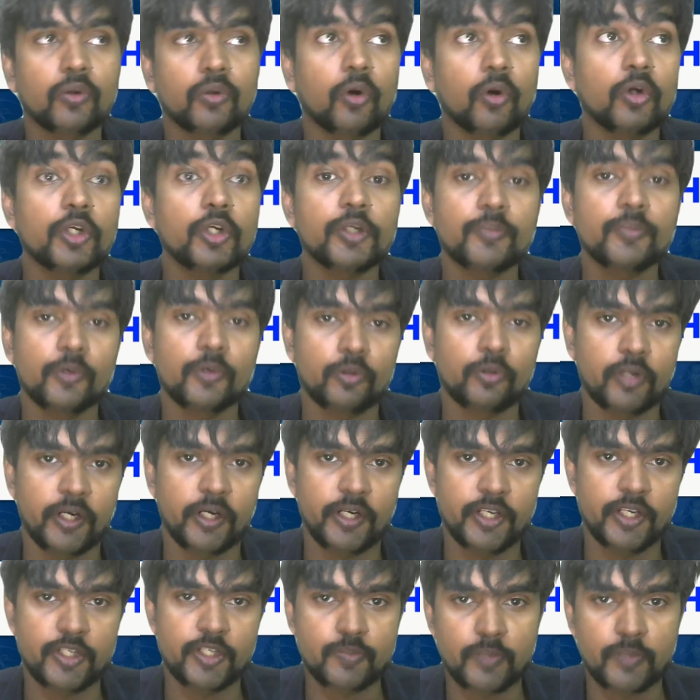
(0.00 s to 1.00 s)
contribute
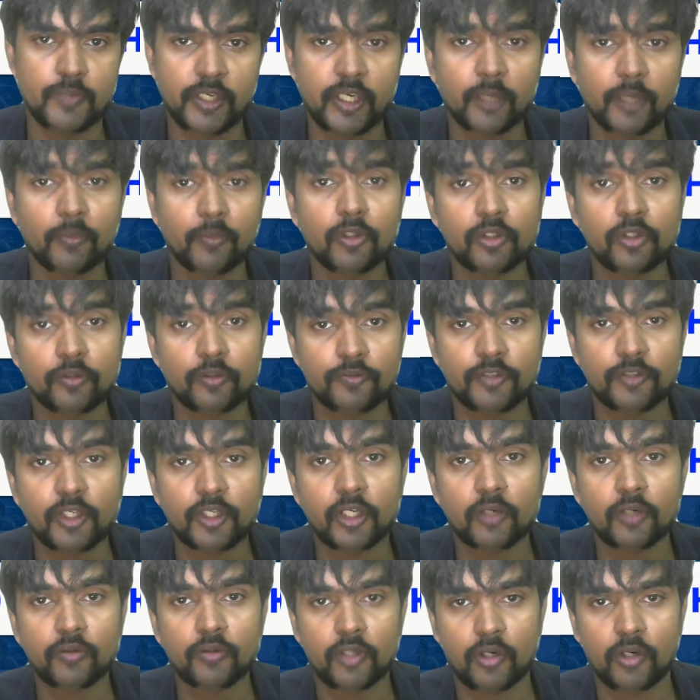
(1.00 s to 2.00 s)
ideas being able to
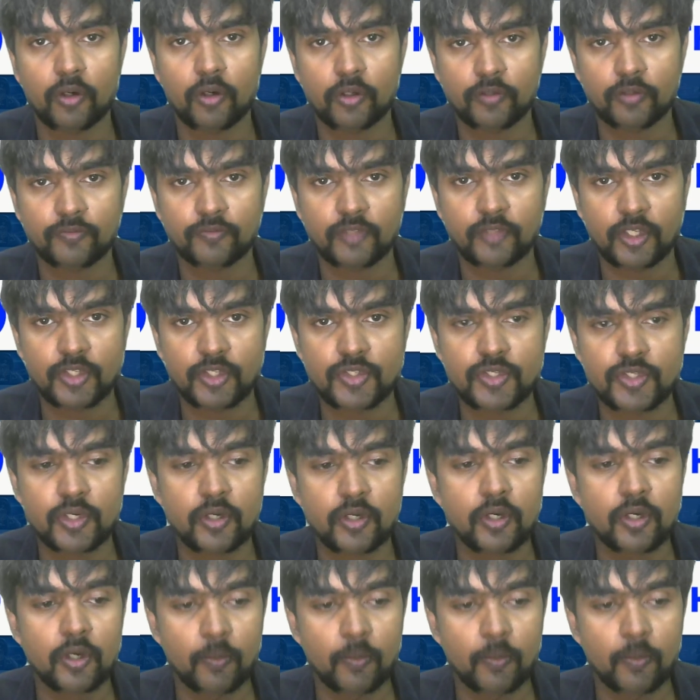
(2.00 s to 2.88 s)
figure out a lot of things